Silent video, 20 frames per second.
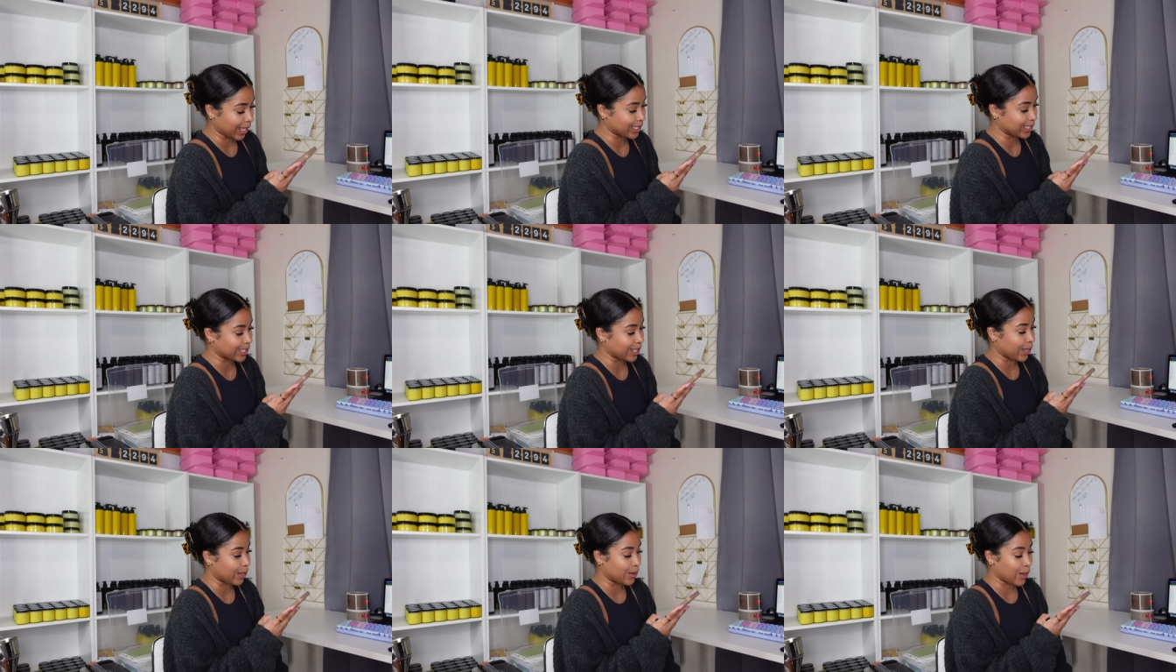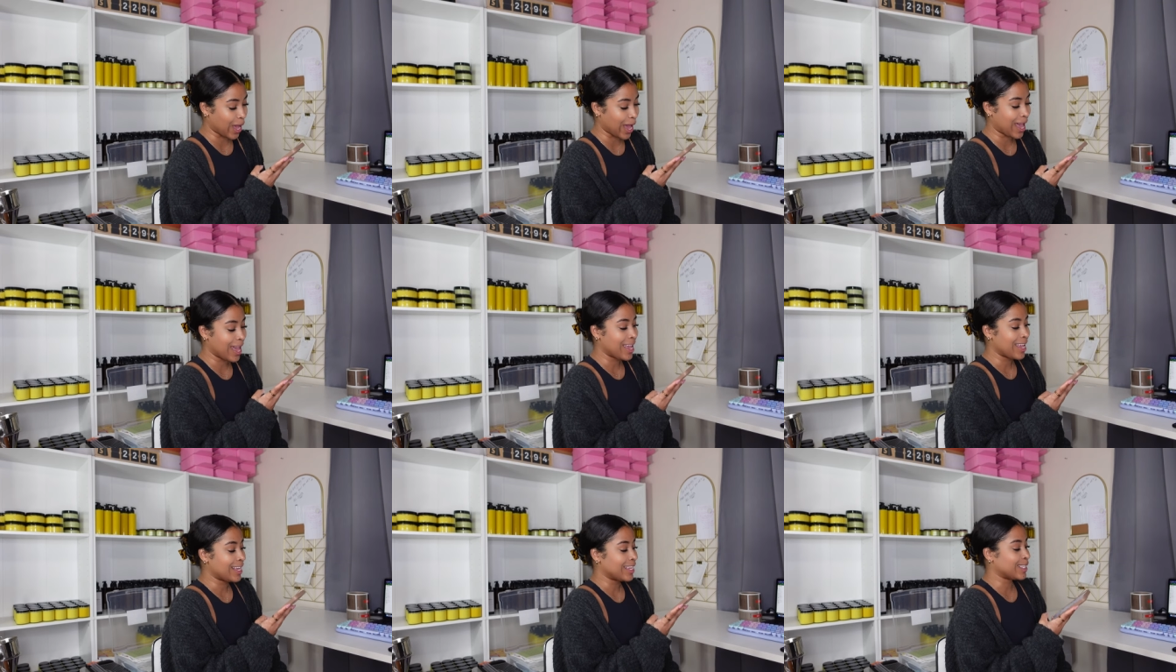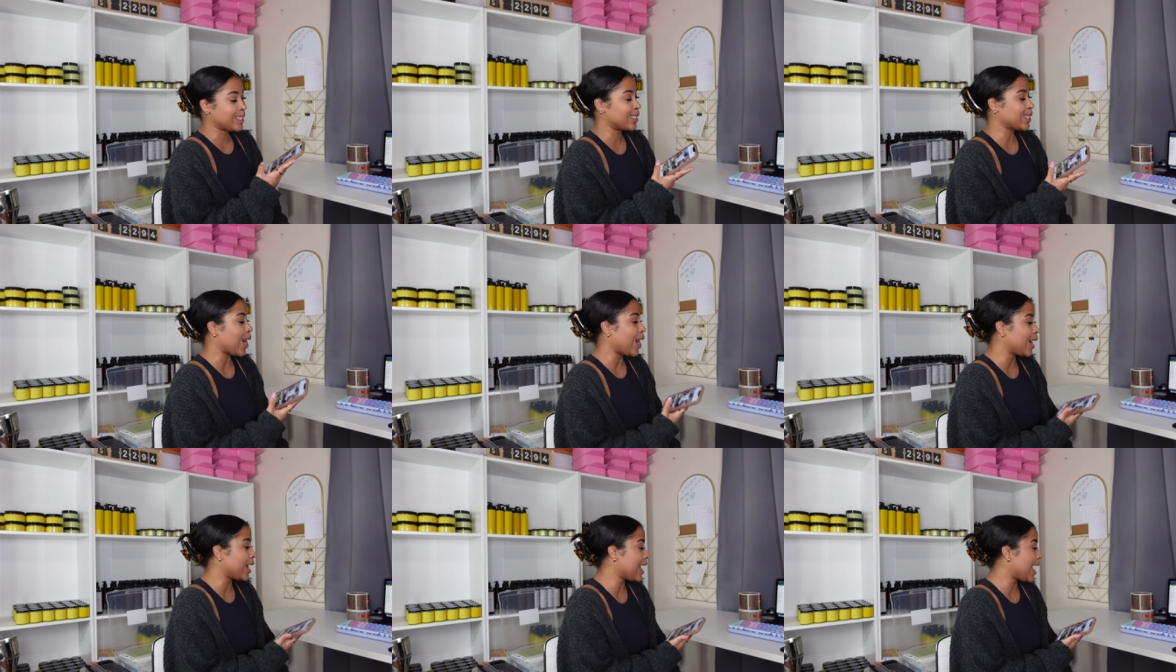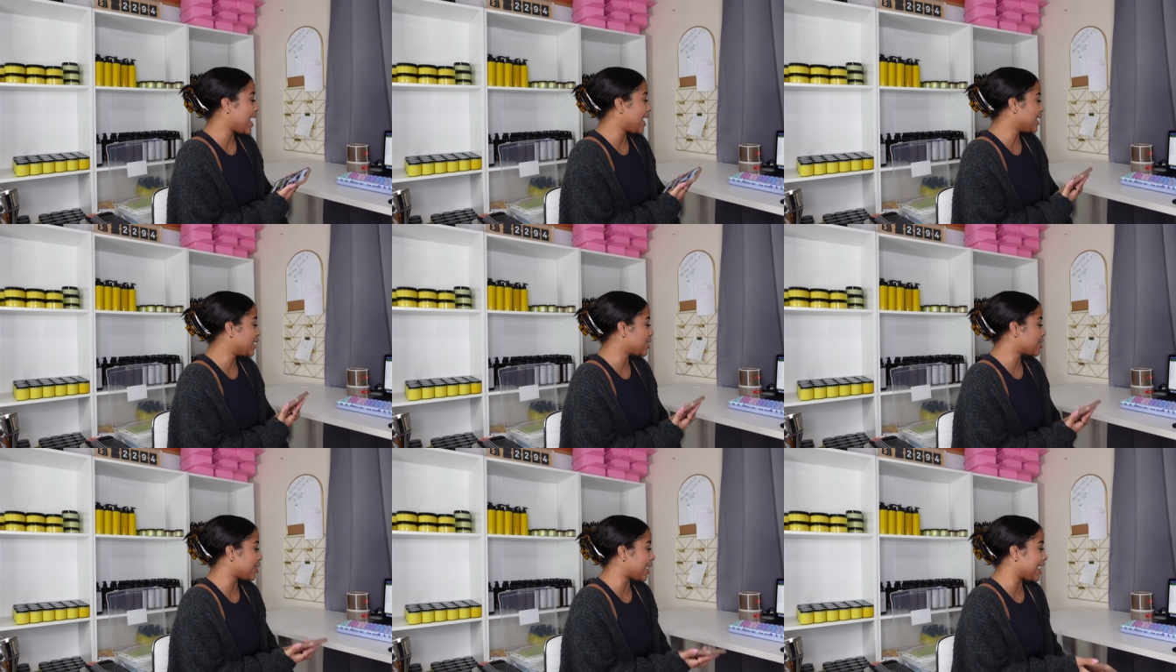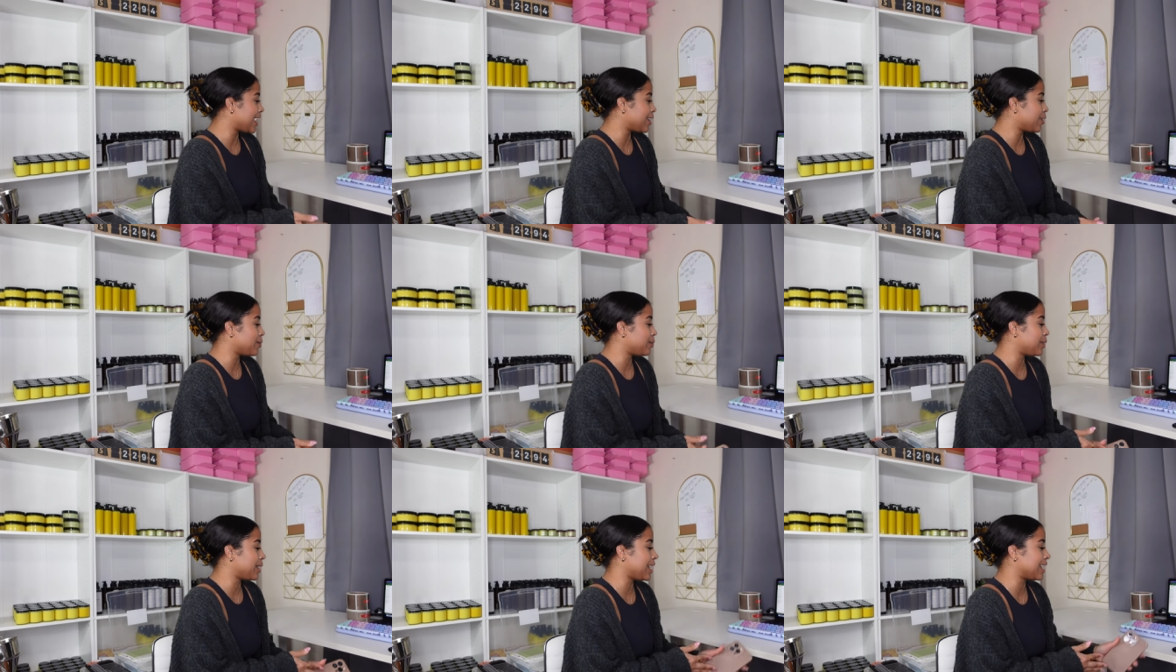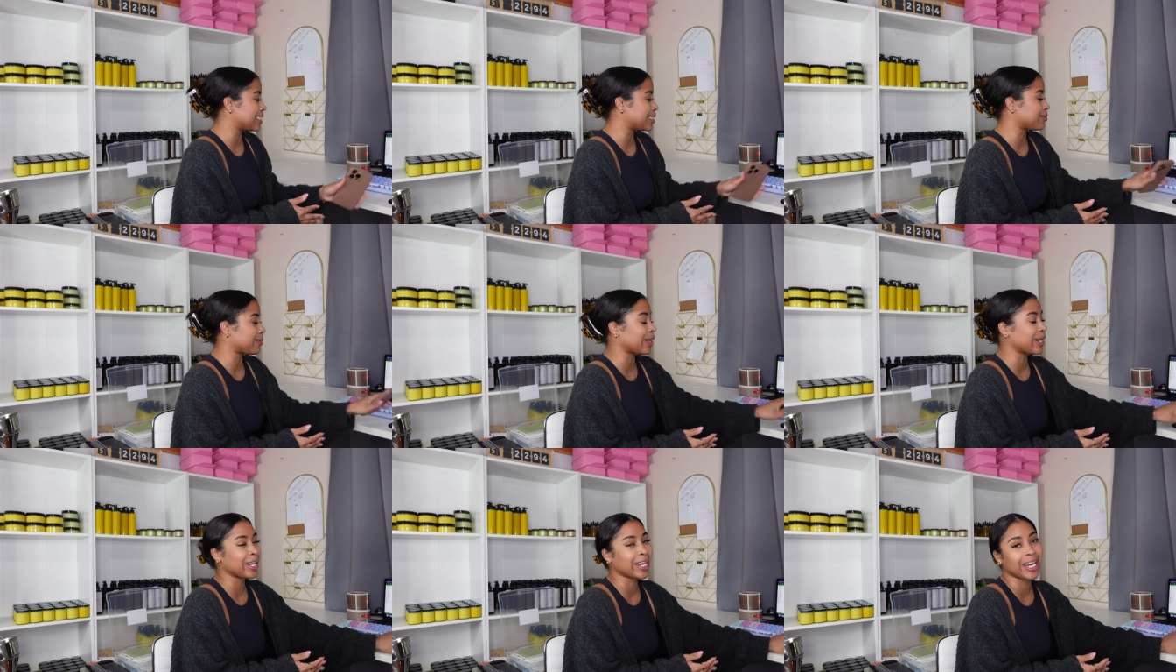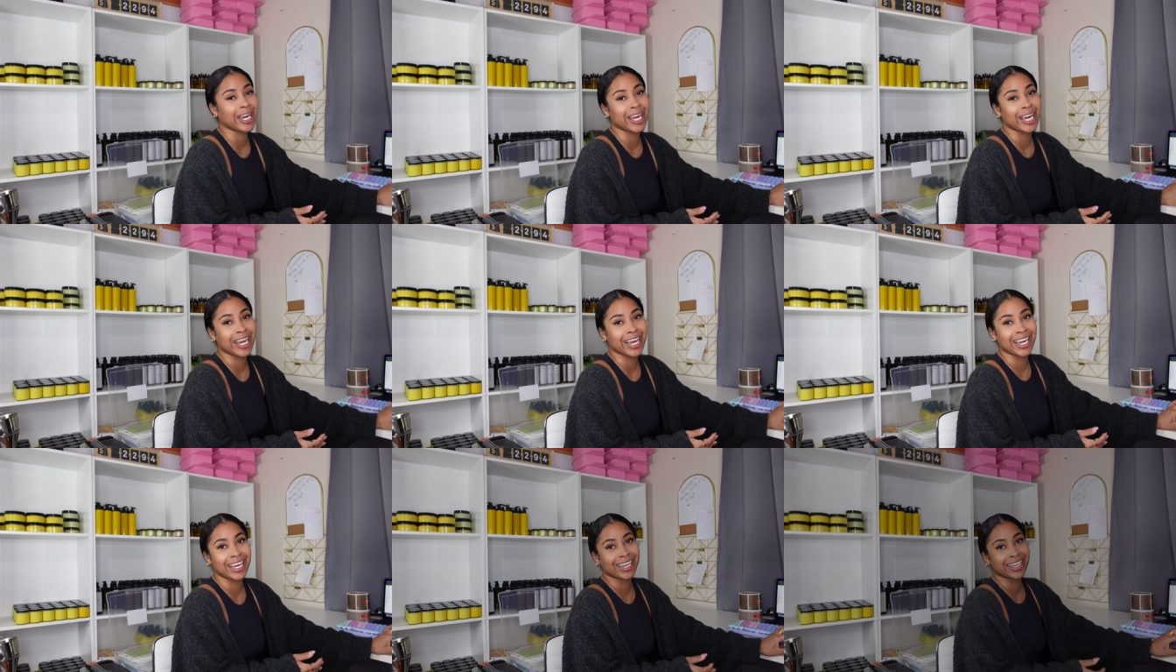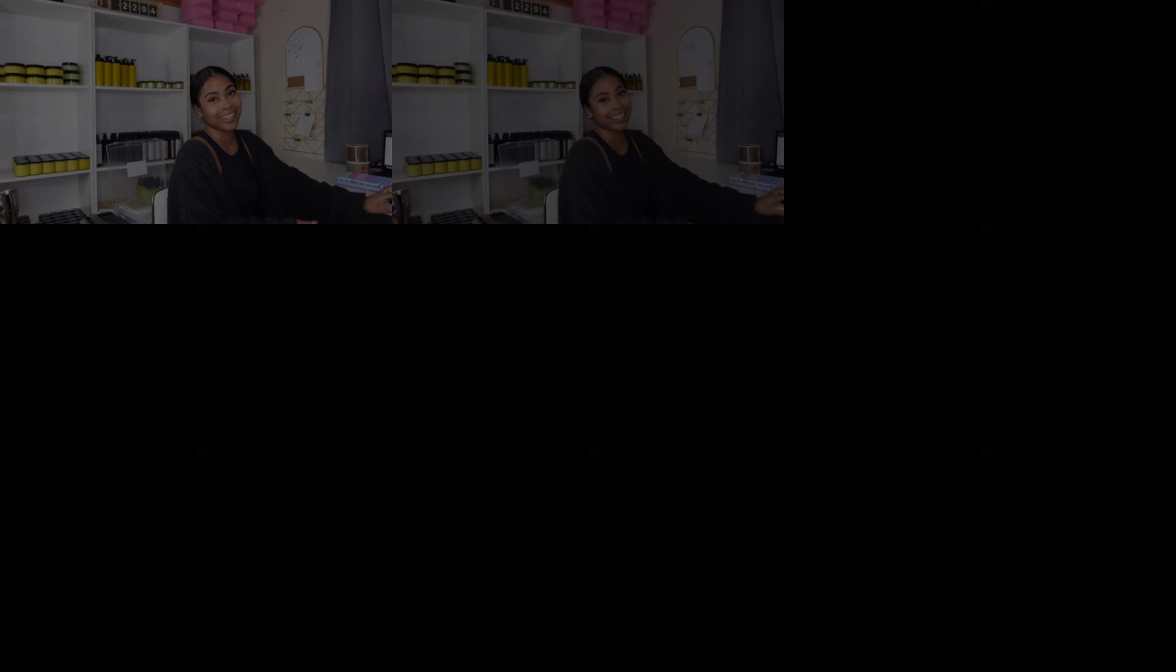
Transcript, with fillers: So sorry Andre, UPS worker.